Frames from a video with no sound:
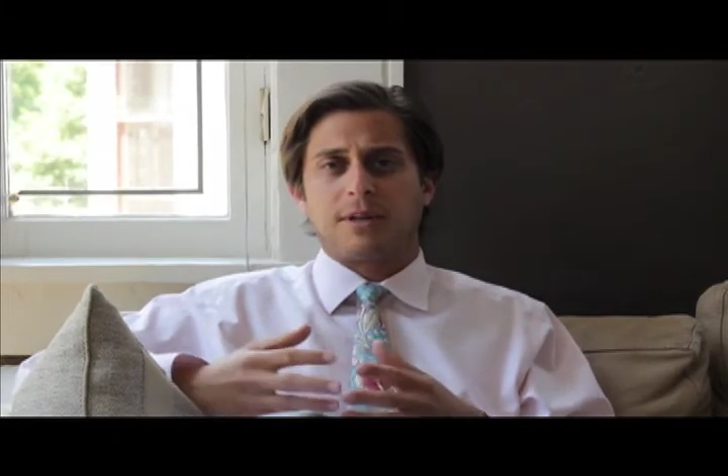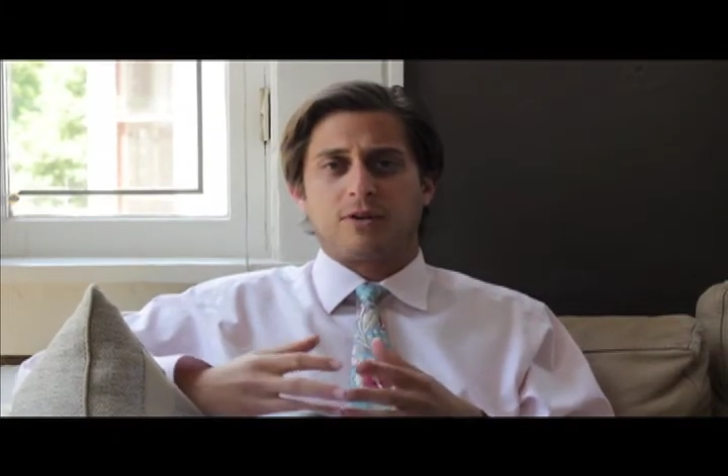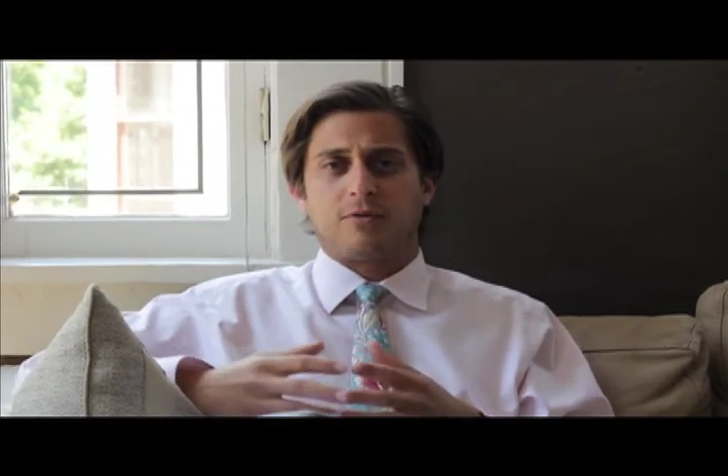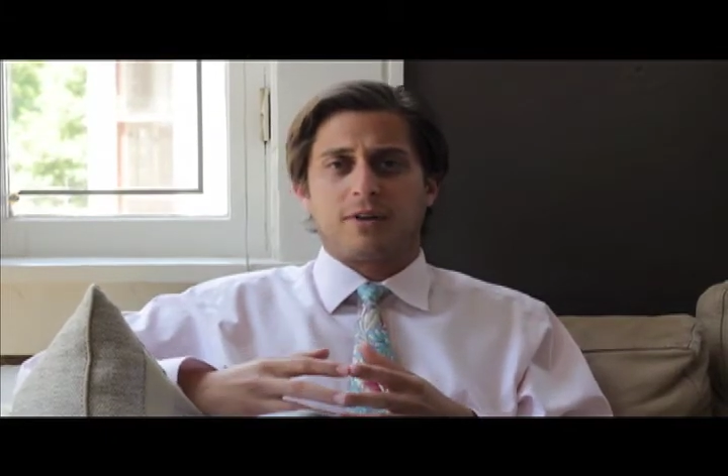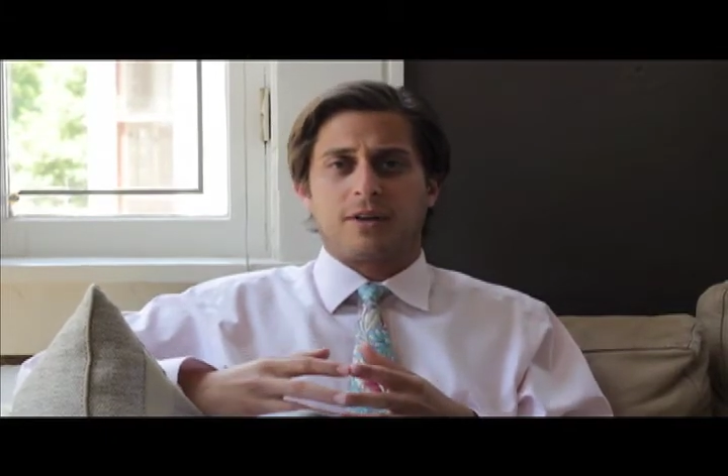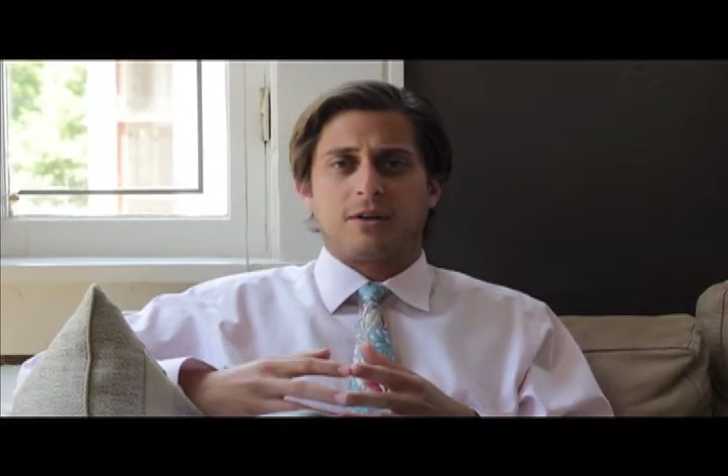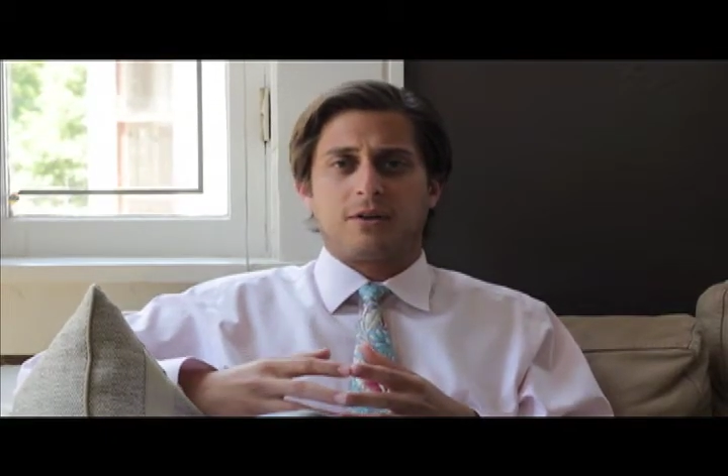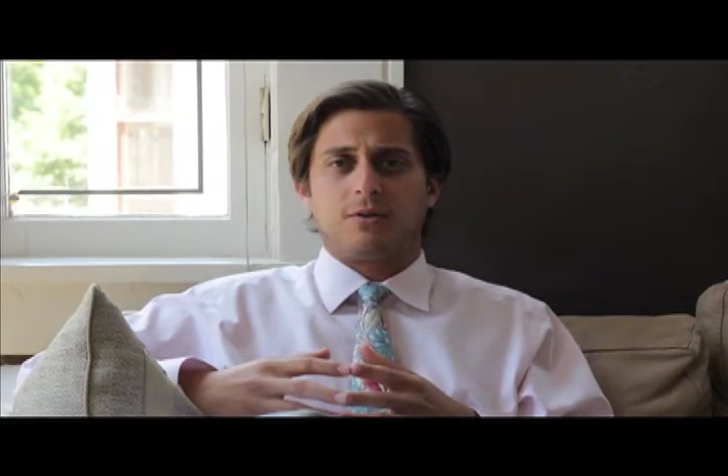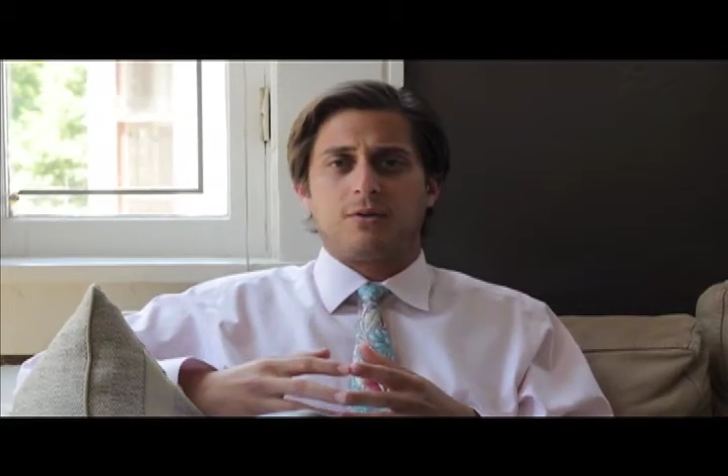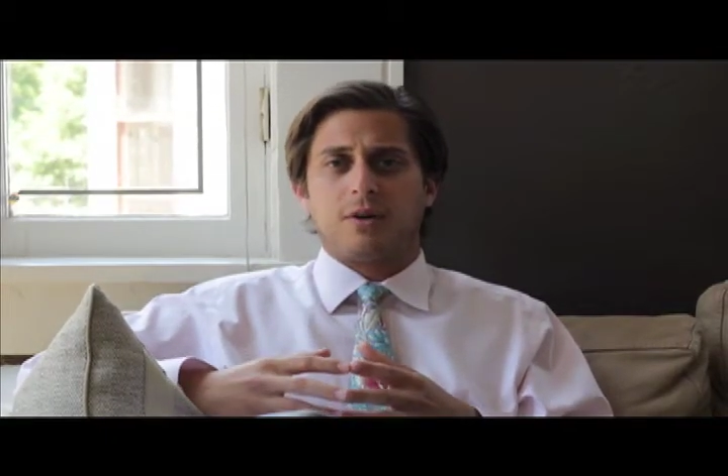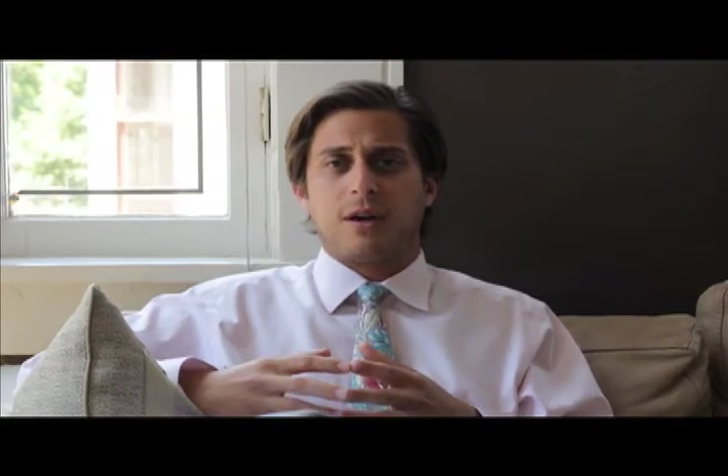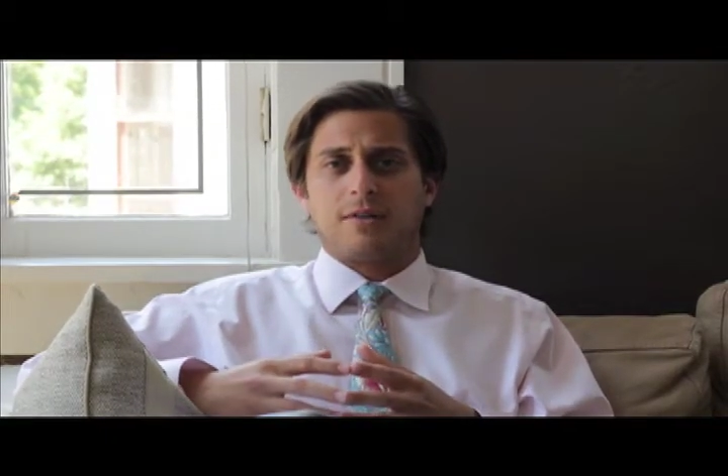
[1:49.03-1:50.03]
in your
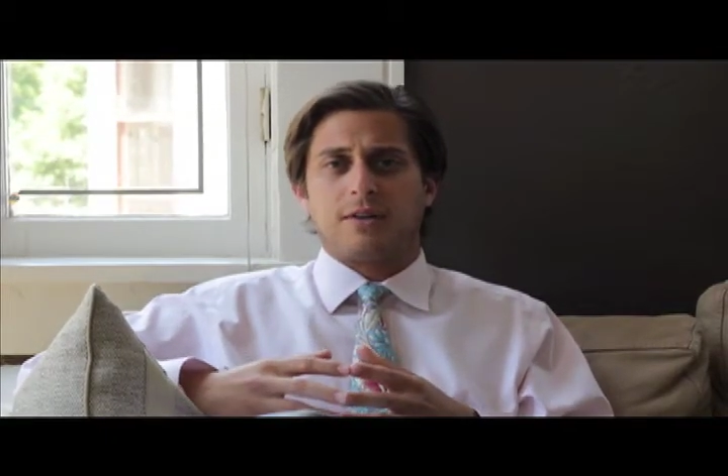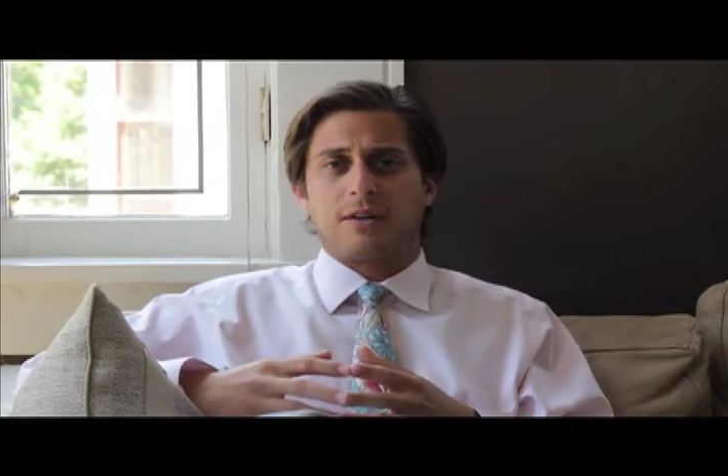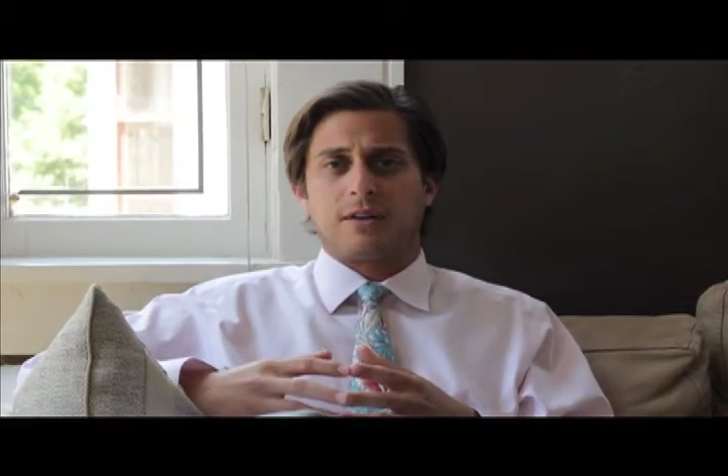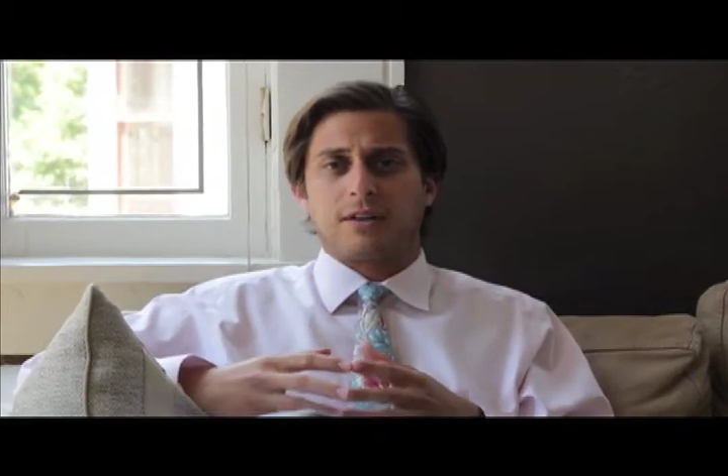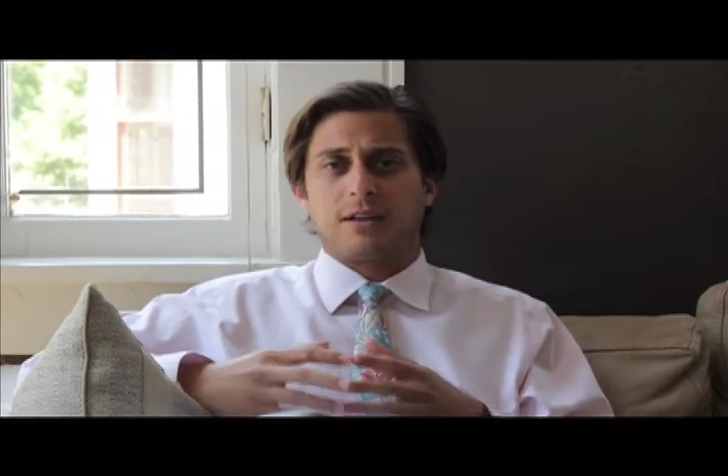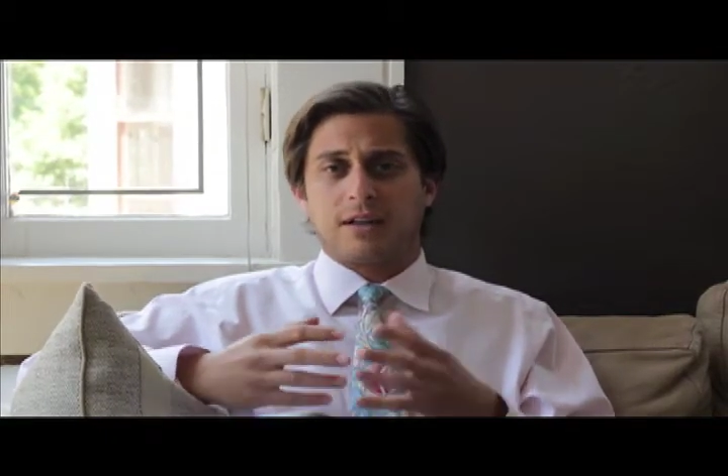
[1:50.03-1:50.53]
vehicle and the